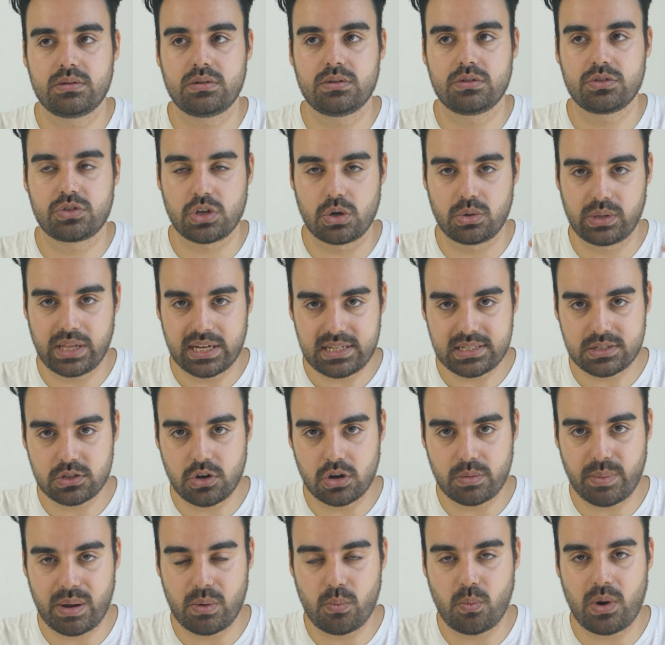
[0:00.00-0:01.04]
So let's talk
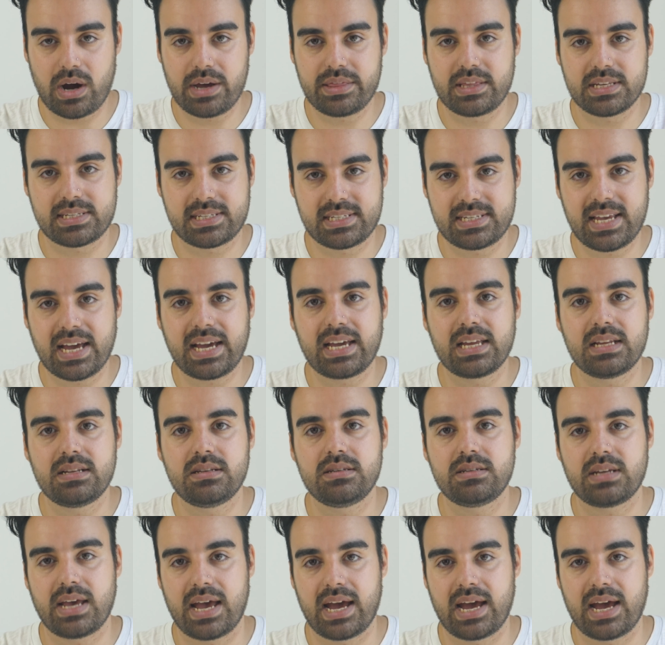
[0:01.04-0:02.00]
about why the second